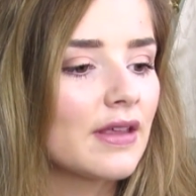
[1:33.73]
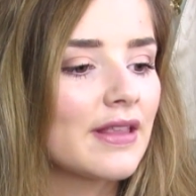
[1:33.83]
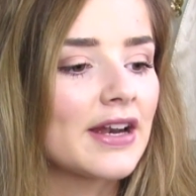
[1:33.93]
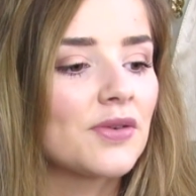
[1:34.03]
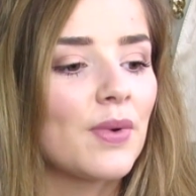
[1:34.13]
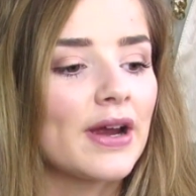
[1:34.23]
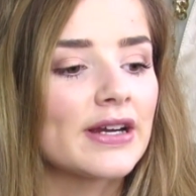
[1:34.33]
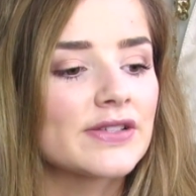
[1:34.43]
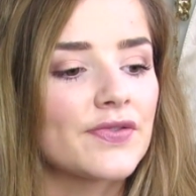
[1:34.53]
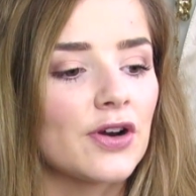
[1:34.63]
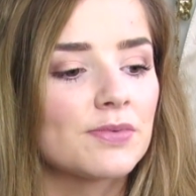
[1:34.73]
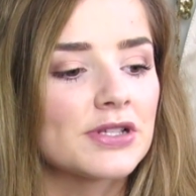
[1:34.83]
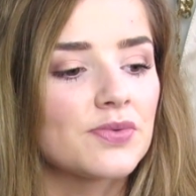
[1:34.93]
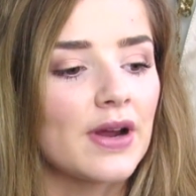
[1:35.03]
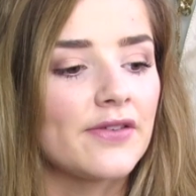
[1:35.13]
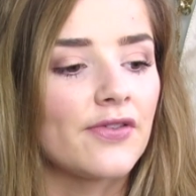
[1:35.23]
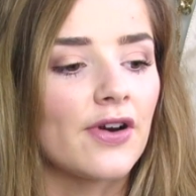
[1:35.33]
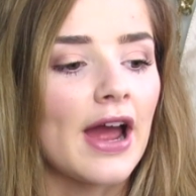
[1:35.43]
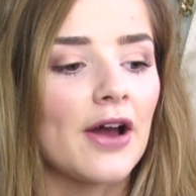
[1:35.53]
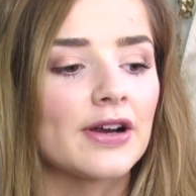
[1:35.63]
that it wears for up to
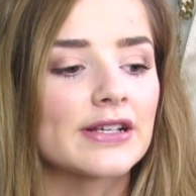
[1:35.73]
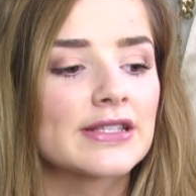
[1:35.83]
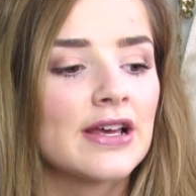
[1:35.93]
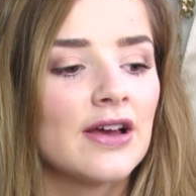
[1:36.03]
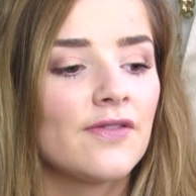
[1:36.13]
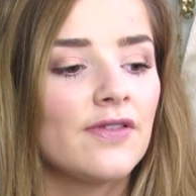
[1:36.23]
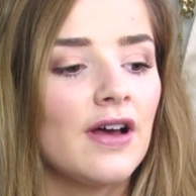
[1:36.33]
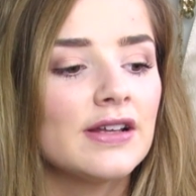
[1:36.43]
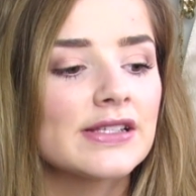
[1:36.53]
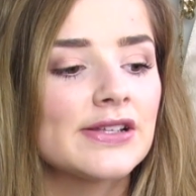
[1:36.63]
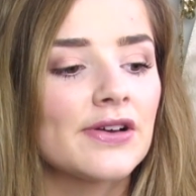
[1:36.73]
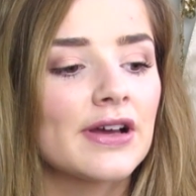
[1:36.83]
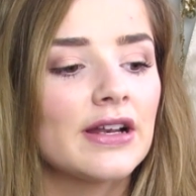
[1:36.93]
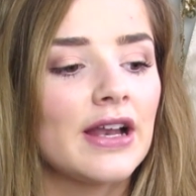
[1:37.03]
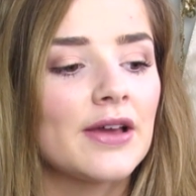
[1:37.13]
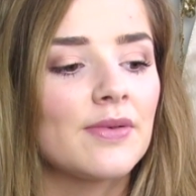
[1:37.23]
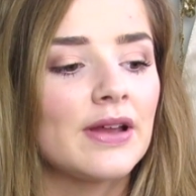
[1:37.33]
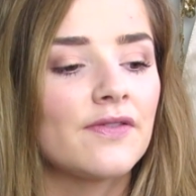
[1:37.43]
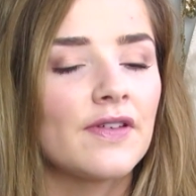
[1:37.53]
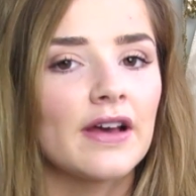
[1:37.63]
24 hours. Flawless look,
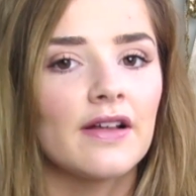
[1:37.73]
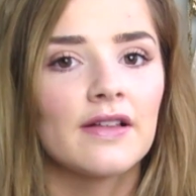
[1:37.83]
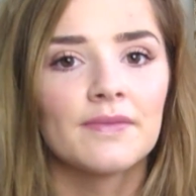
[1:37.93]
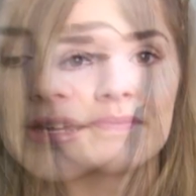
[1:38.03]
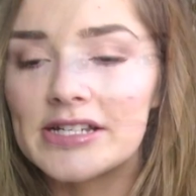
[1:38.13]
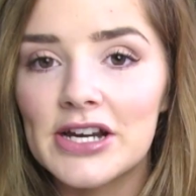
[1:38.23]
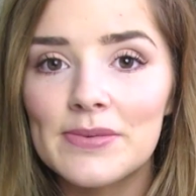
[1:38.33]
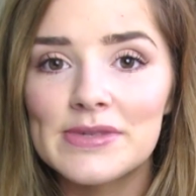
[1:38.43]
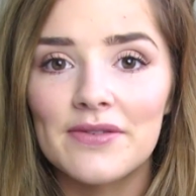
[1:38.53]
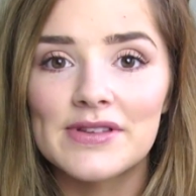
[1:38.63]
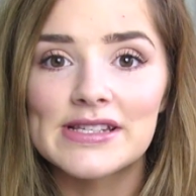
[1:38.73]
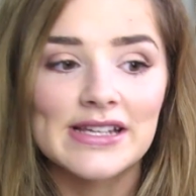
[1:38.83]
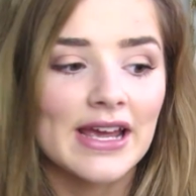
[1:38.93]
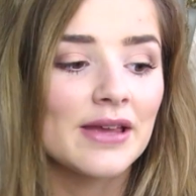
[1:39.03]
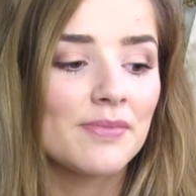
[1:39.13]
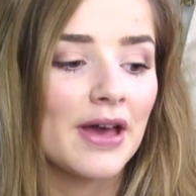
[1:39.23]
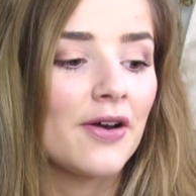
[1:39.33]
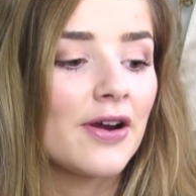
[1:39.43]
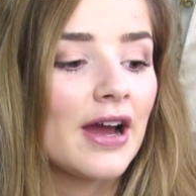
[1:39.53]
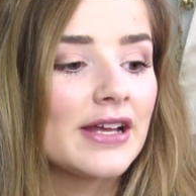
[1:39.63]
lightweight feel. In terms of the staying
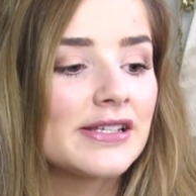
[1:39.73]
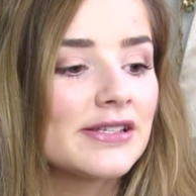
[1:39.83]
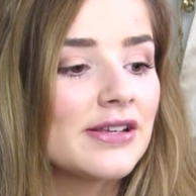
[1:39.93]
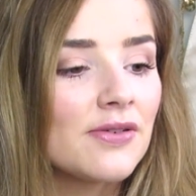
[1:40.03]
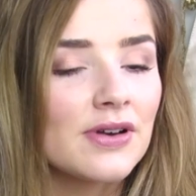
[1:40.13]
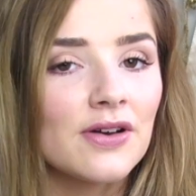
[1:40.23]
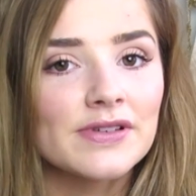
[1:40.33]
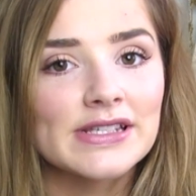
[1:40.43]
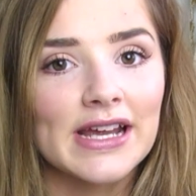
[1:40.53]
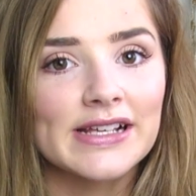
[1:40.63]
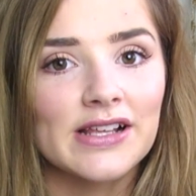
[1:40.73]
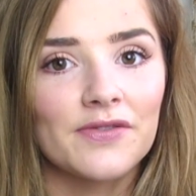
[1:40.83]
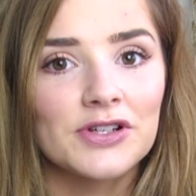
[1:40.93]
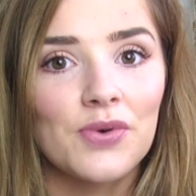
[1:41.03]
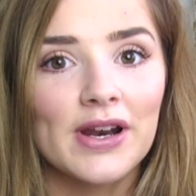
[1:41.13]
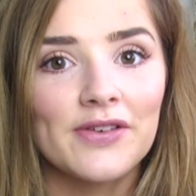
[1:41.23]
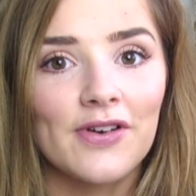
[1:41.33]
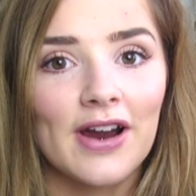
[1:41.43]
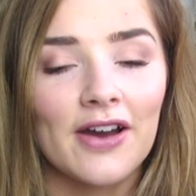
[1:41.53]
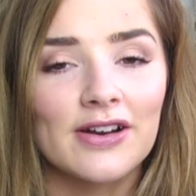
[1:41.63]
power, I don't know if it stays on for
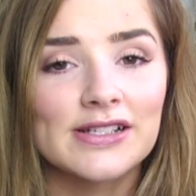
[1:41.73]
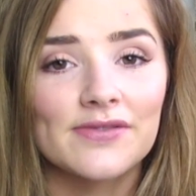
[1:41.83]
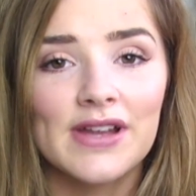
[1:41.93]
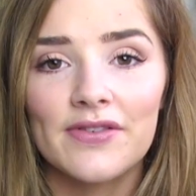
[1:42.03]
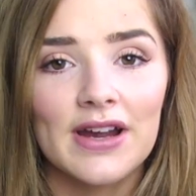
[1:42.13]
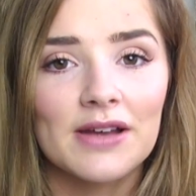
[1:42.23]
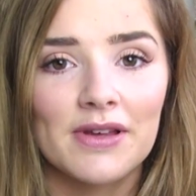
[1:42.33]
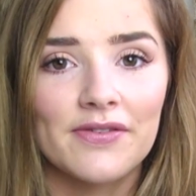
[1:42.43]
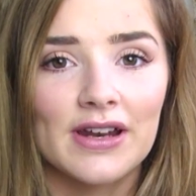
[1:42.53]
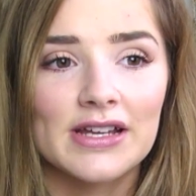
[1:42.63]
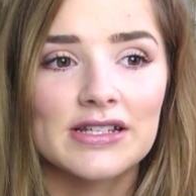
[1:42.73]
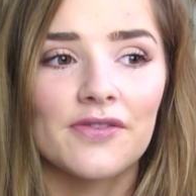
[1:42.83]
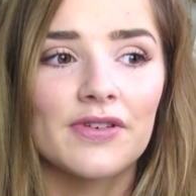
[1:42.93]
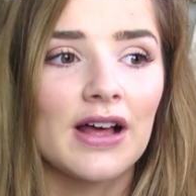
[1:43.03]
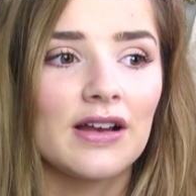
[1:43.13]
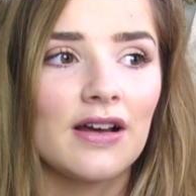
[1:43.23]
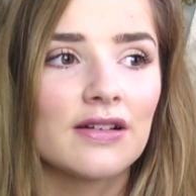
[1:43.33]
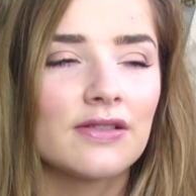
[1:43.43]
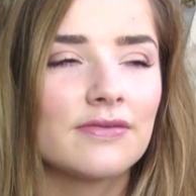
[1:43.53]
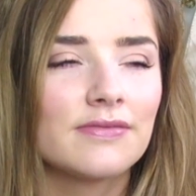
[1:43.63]
24 hours. I've never had my foundation on for that long.
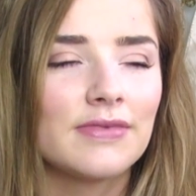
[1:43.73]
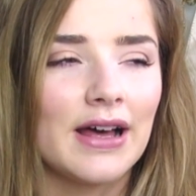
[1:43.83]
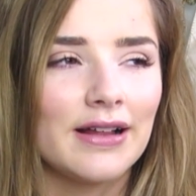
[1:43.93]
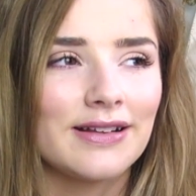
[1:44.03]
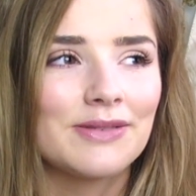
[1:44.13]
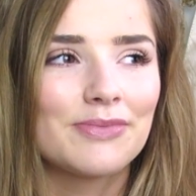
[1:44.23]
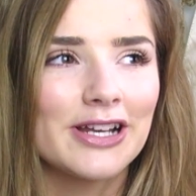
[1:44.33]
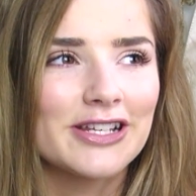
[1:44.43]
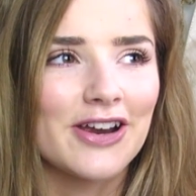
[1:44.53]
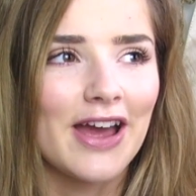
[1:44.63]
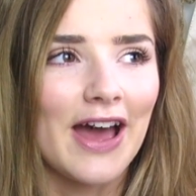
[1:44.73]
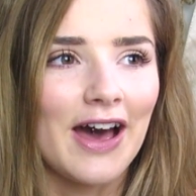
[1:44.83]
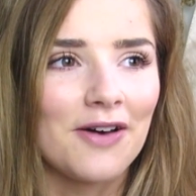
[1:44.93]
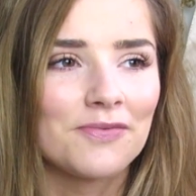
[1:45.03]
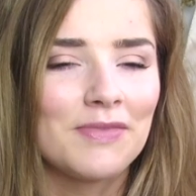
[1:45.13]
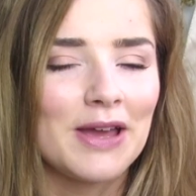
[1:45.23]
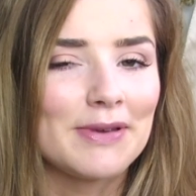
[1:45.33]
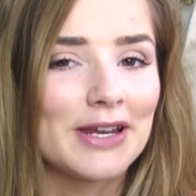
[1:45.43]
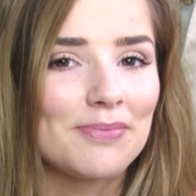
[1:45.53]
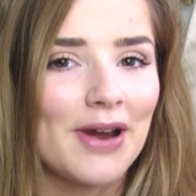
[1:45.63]
Well, I'm pretty sure I have,
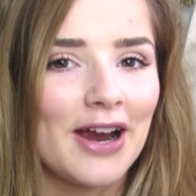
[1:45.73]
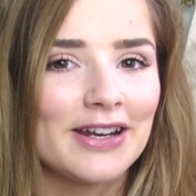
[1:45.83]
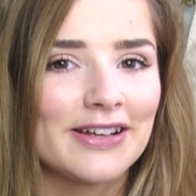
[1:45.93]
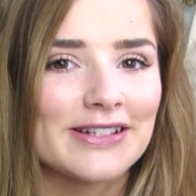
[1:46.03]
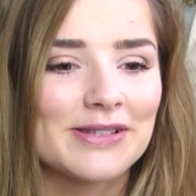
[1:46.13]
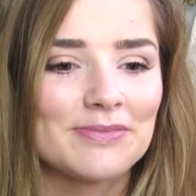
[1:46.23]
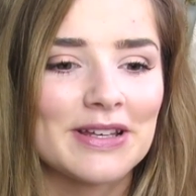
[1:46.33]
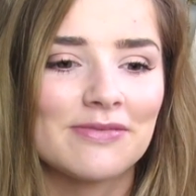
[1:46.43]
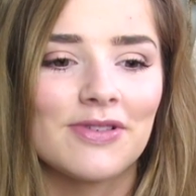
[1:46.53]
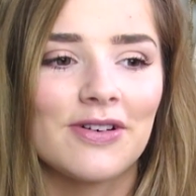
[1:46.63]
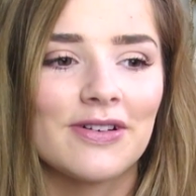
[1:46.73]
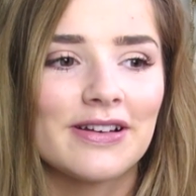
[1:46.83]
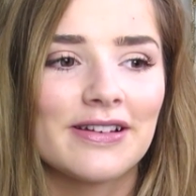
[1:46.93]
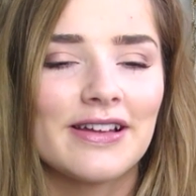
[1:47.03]
maybe at a party or something, but